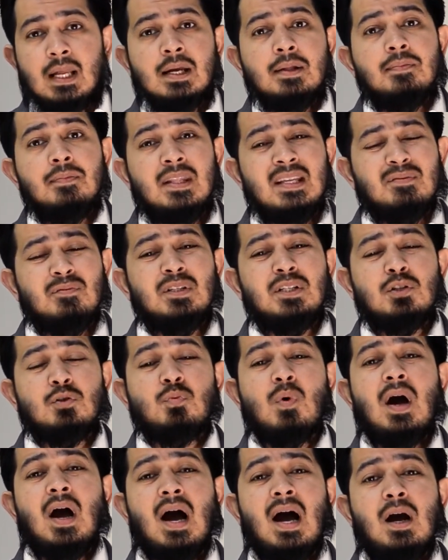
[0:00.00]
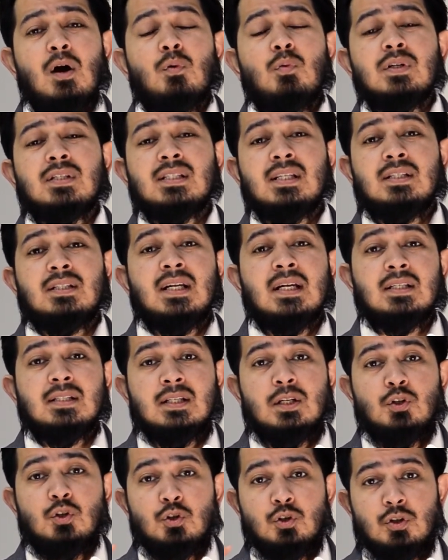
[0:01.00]
Which is why I always suggest
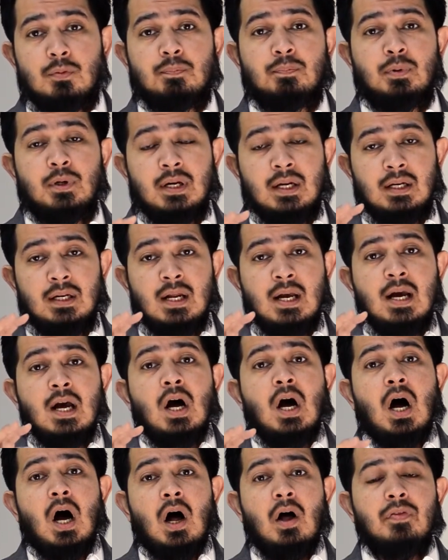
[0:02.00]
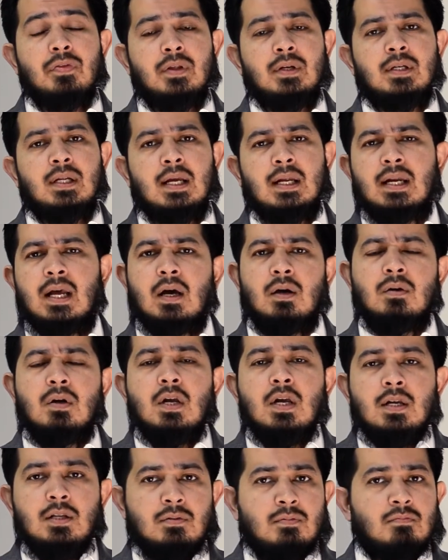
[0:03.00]
that you should put it on the day. Now,
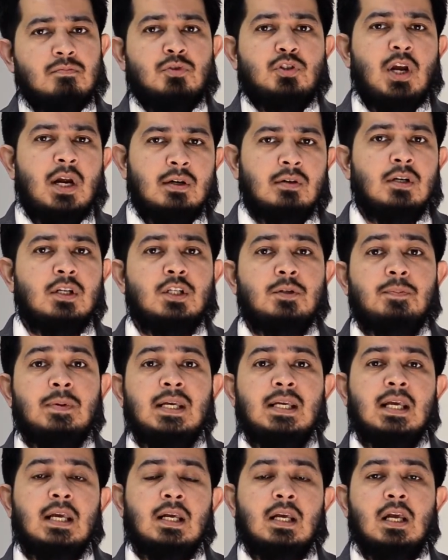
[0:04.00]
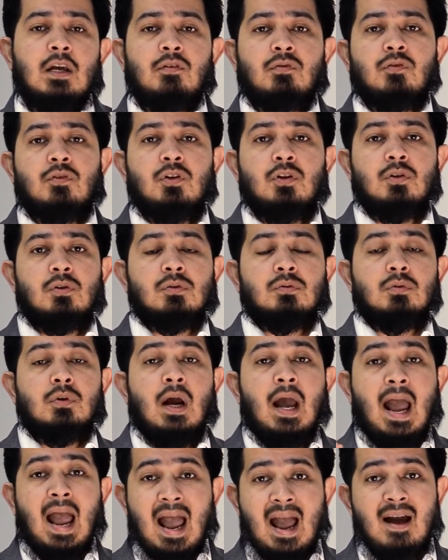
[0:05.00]
generally speaking, if you
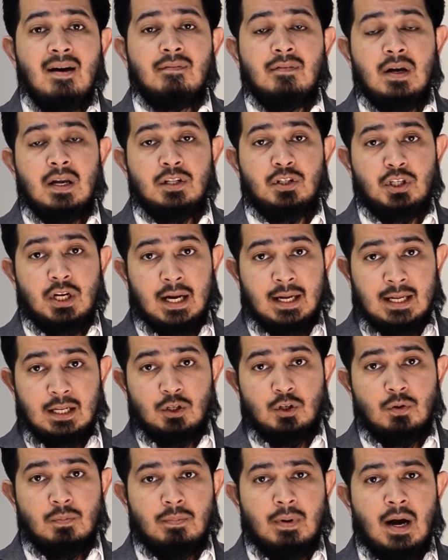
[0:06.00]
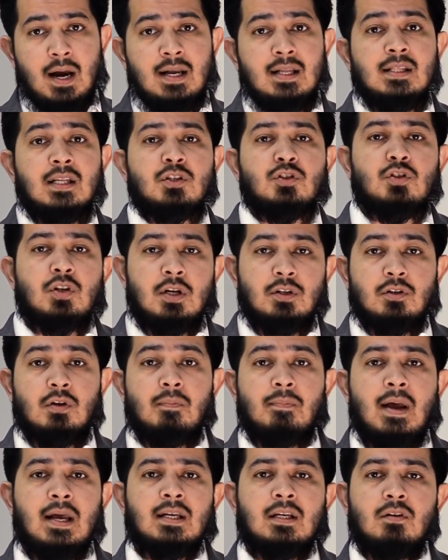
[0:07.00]
have a check in Dubai, the central
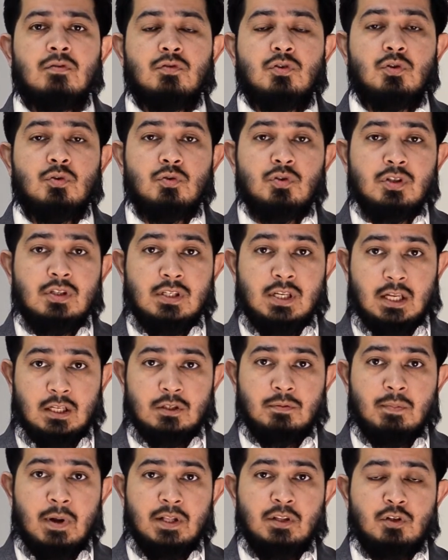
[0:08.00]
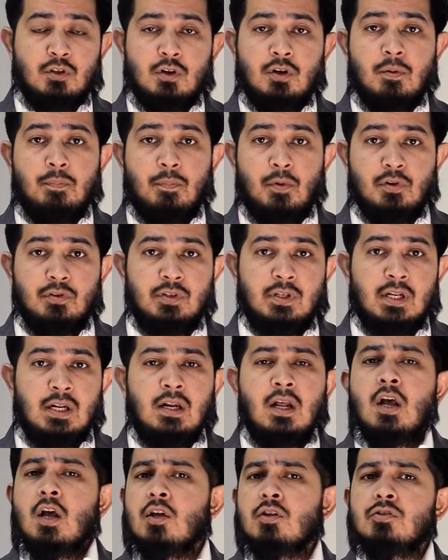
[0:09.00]
bank gives you 6 months to deposit
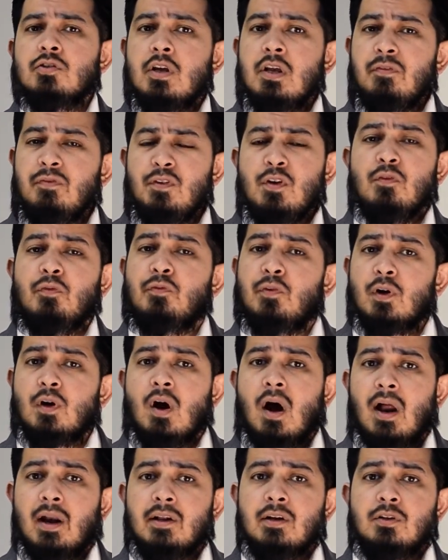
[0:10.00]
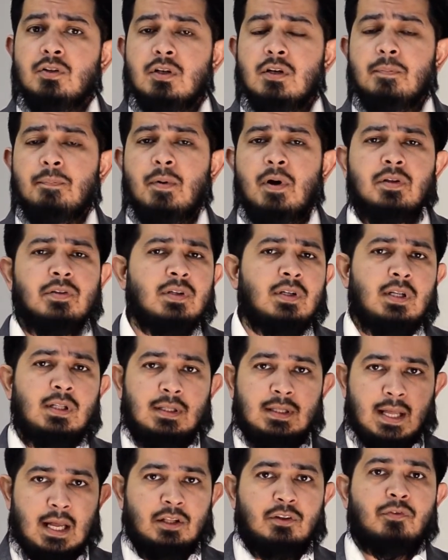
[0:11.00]
it. So if you've forgotten to deposit
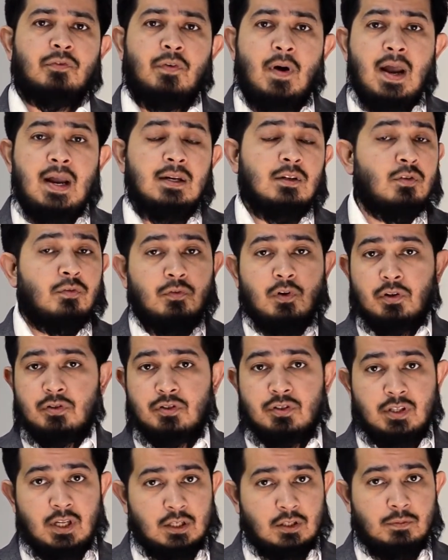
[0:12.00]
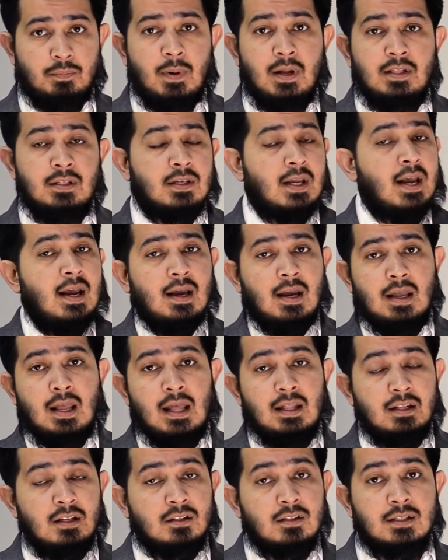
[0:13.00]
it, that's fine. You've got 6 months
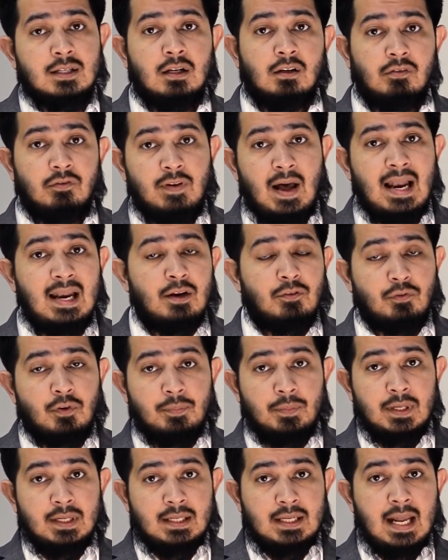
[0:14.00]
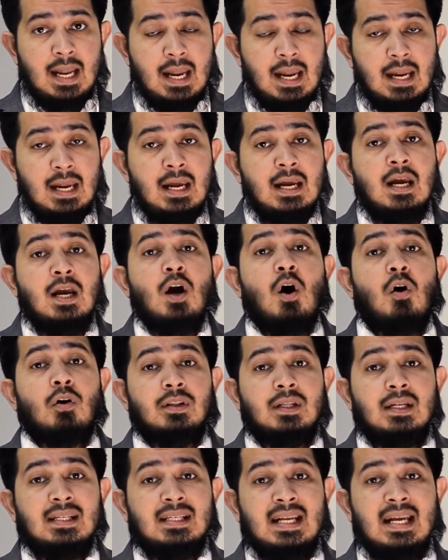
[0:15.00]
and it's still valid from the day or
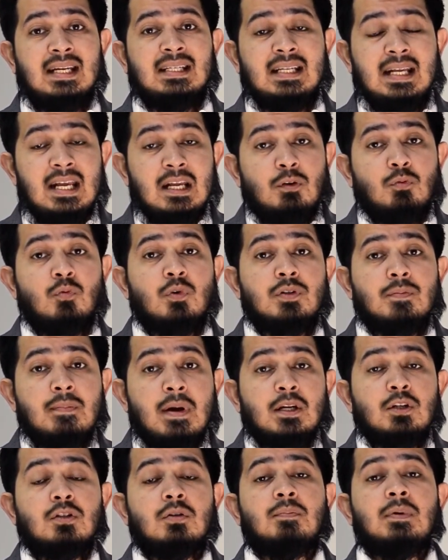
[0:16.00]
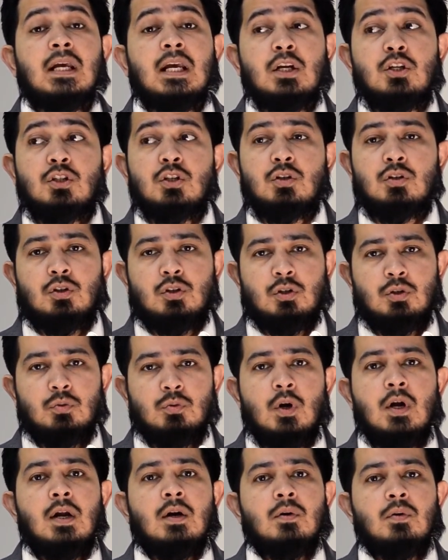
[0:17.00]
the date it was meant to be issued to,
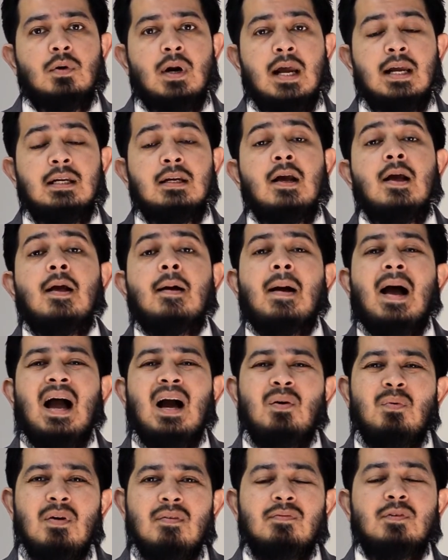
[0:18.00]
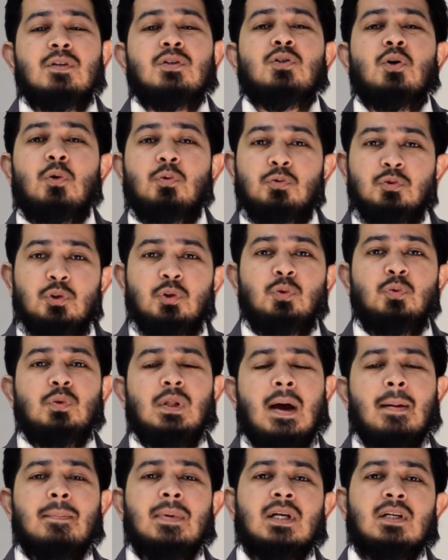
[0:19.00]
right? However, don't do
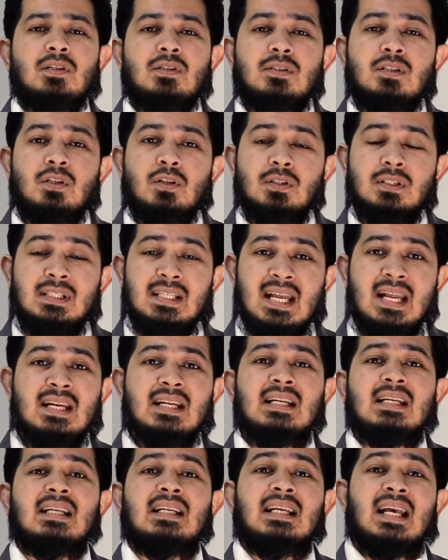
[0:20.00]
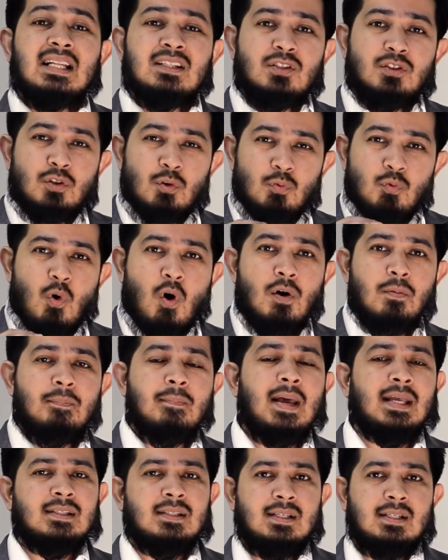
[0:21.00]
that because your tenant gets the wrong
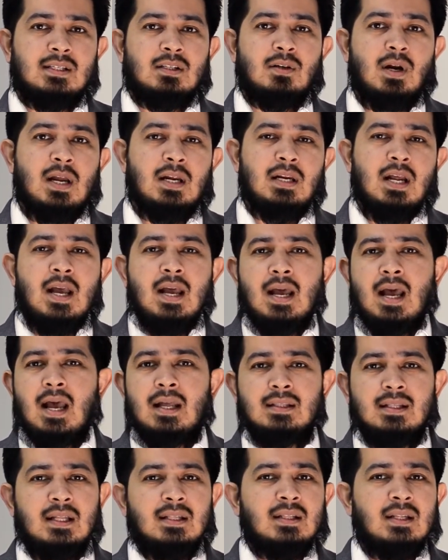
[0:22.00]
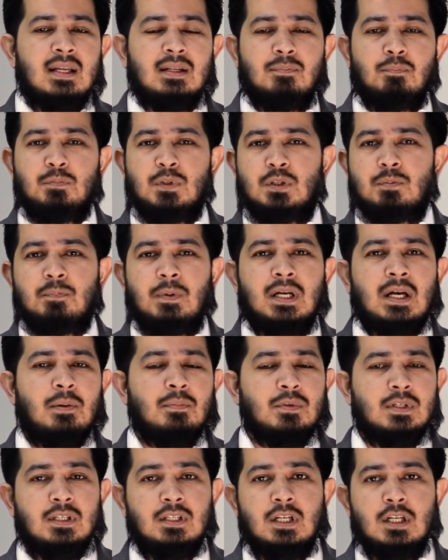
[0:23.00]
message, right? And then it just
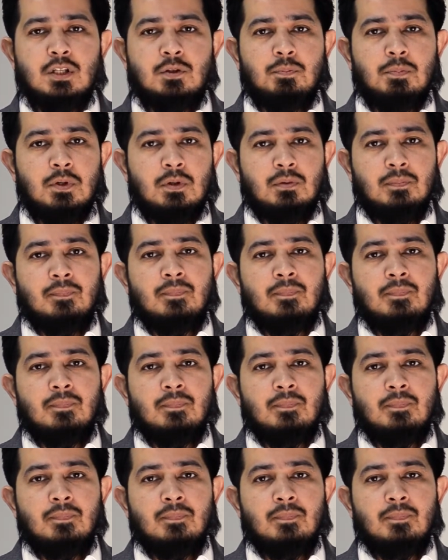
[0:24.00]
becomes a dispute.